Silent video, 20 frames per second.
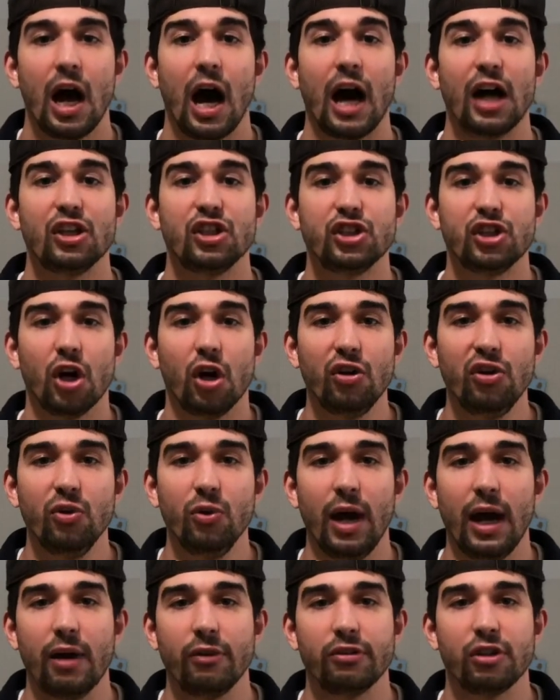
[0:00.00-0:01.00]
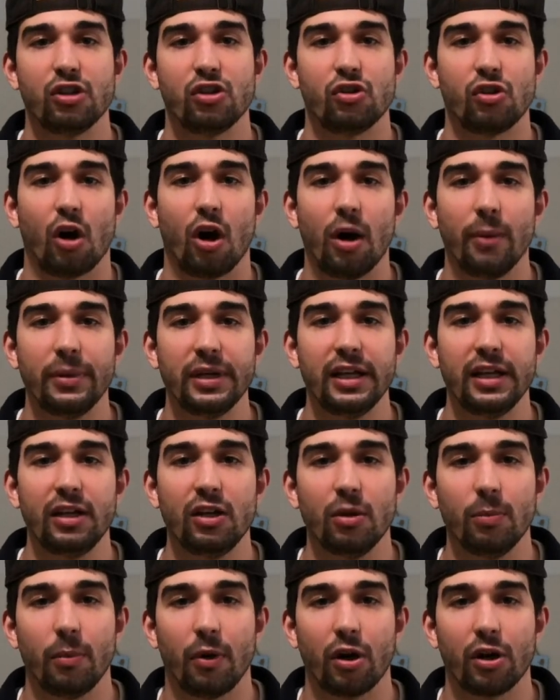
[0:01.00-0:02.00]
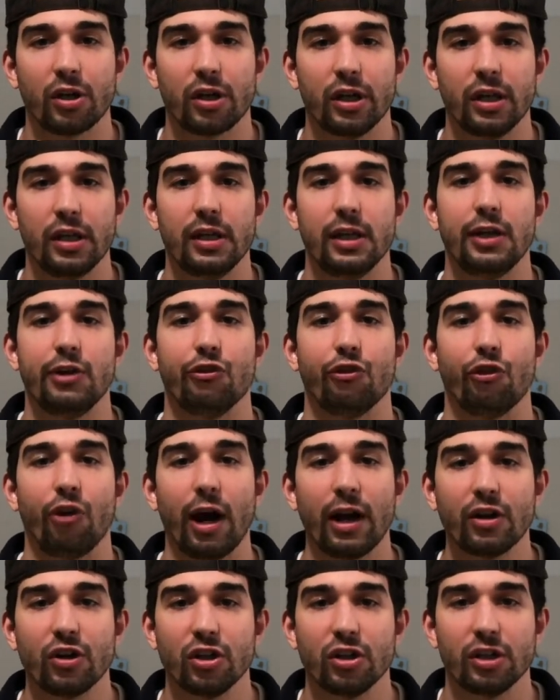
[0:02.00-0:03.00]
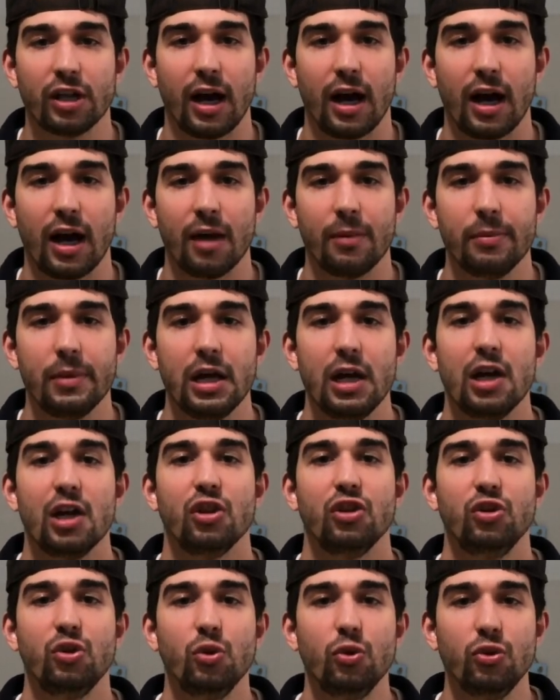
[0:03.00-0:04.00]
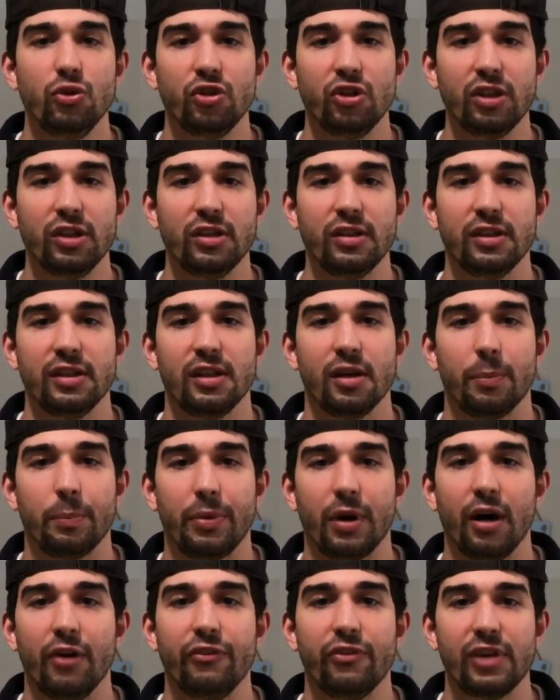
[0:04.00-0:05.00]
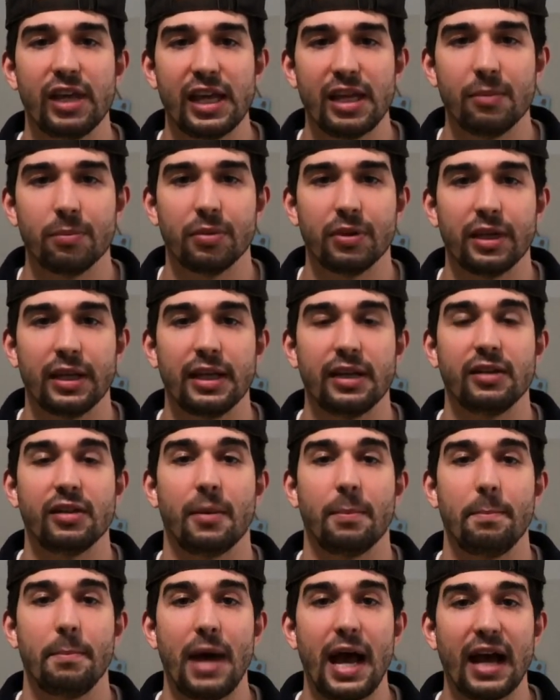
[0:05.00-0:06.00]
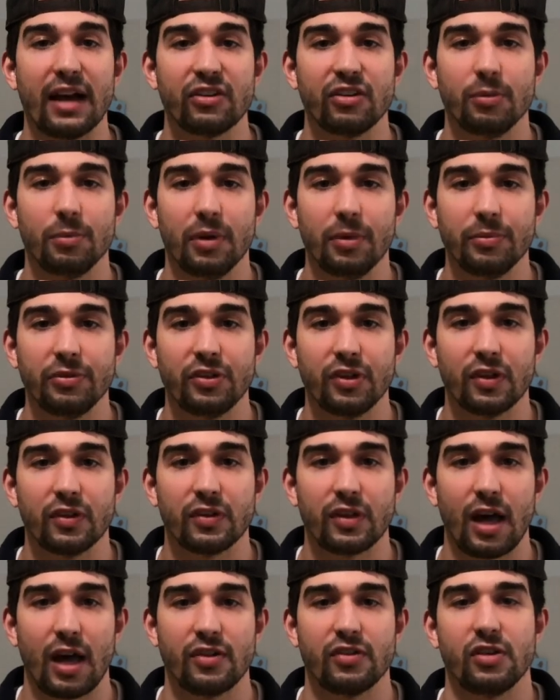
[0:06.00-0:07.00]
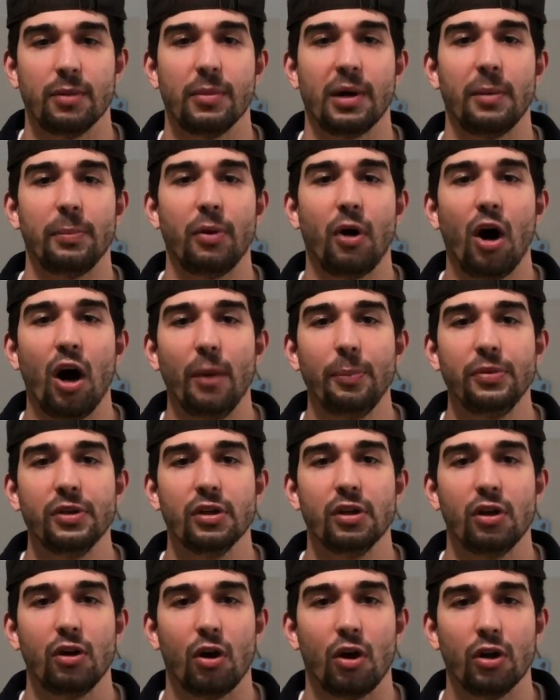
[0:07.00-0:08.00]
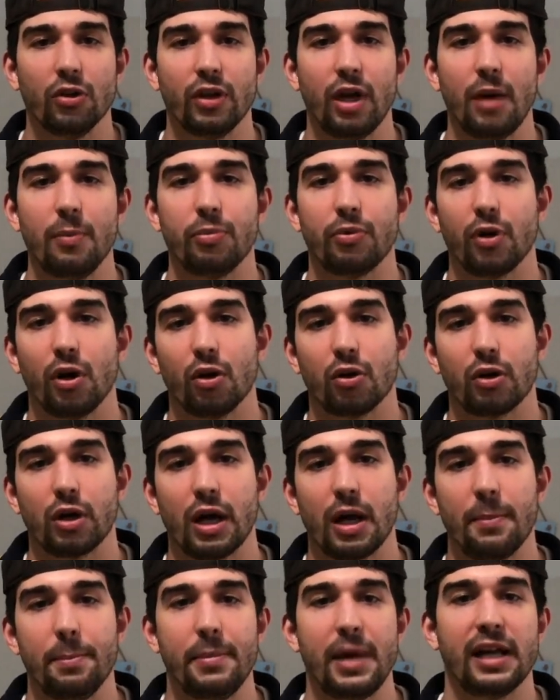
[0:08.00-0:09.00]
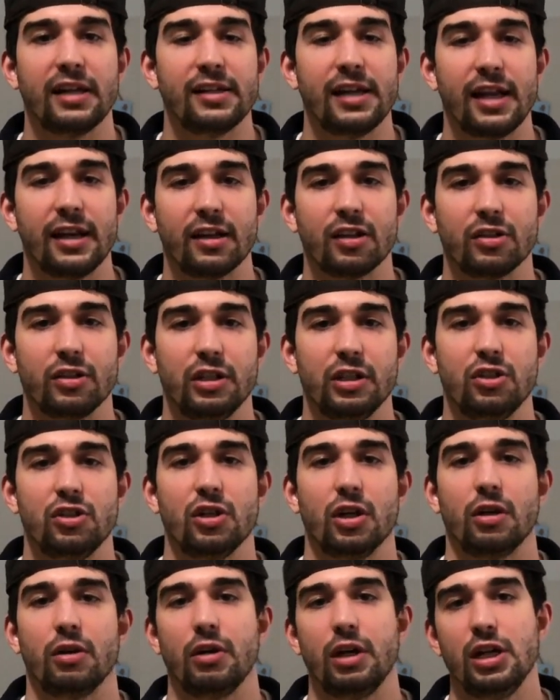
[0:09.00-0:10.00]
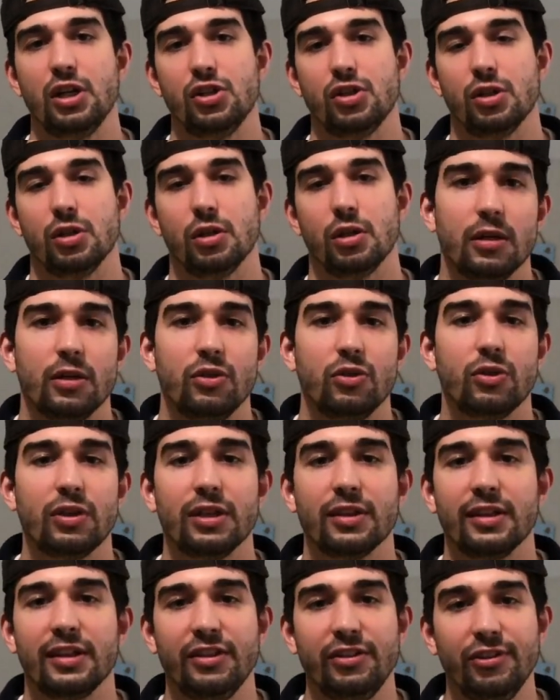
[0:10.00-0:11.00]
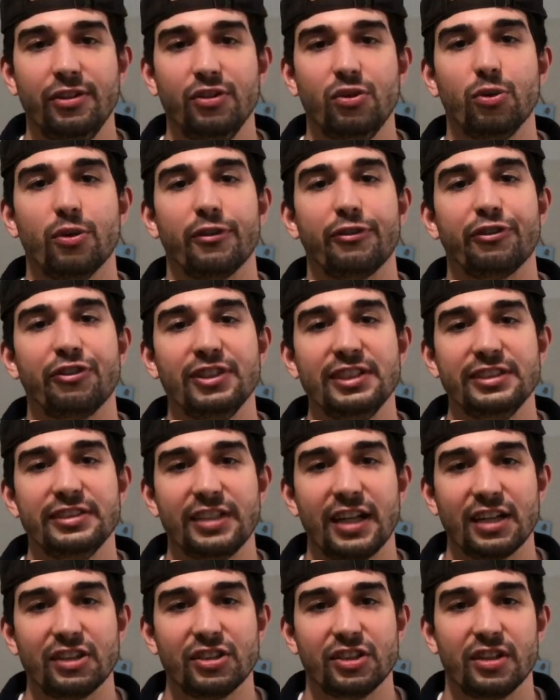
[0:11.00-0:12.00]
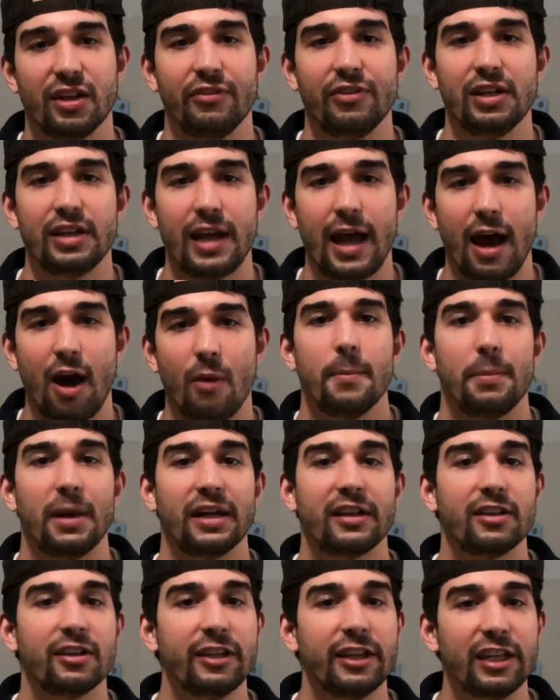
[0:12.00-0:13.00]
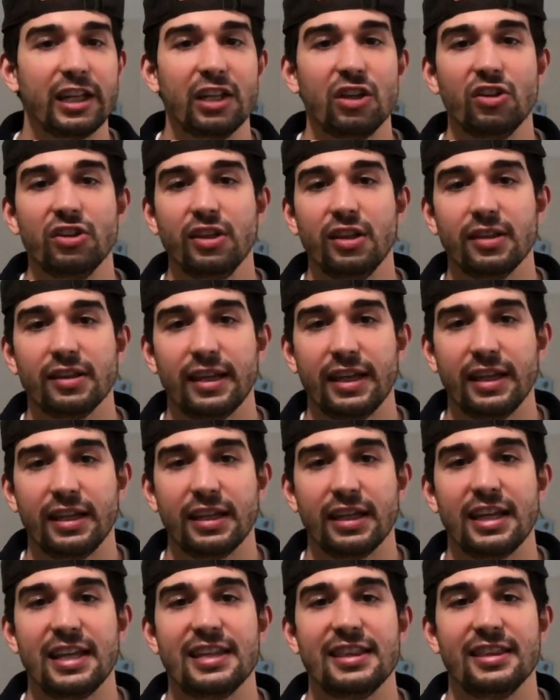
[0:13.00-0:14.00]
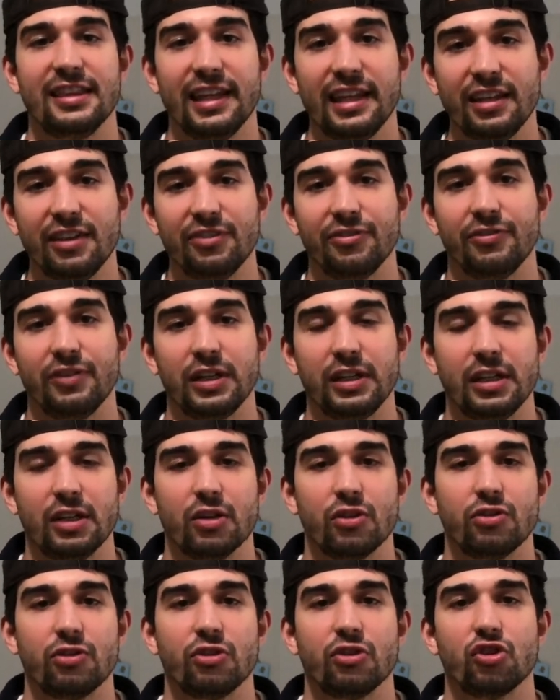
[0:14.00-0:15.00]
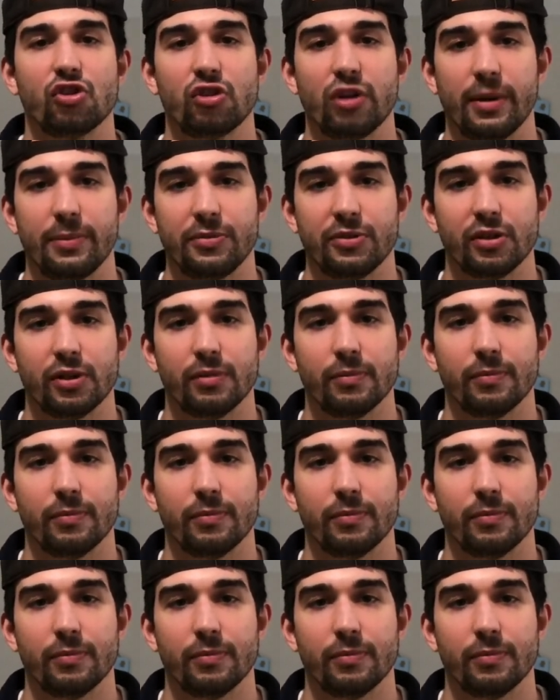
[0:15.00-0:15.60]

I show you how to dominate your market in record time using the above game plan to maximum success in my popular online program, Magnetic Lead Generation. You can listen to a free section of it now by clicking on the link in this video's description.